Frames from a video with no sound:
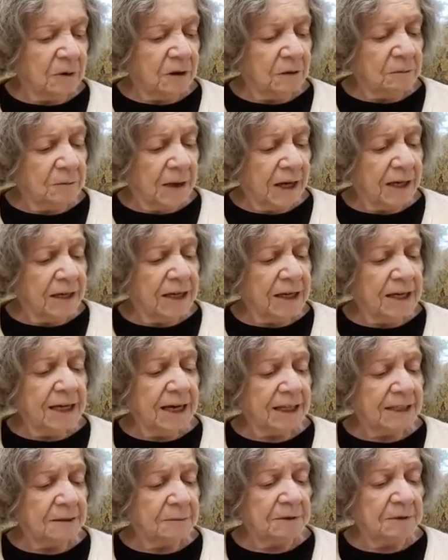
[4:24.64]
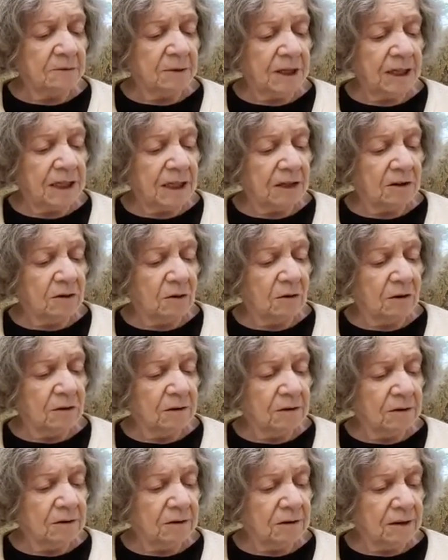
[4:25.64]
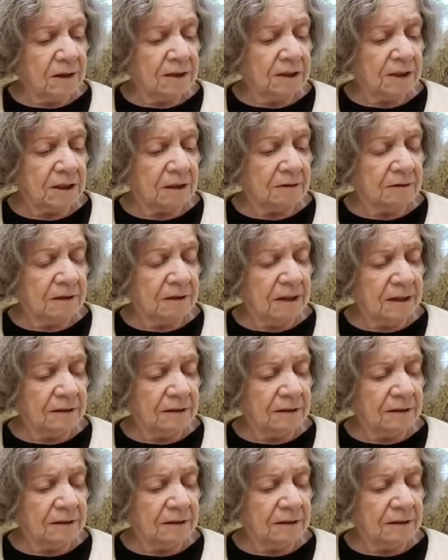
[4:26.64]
Peggy has been writing all her adult life.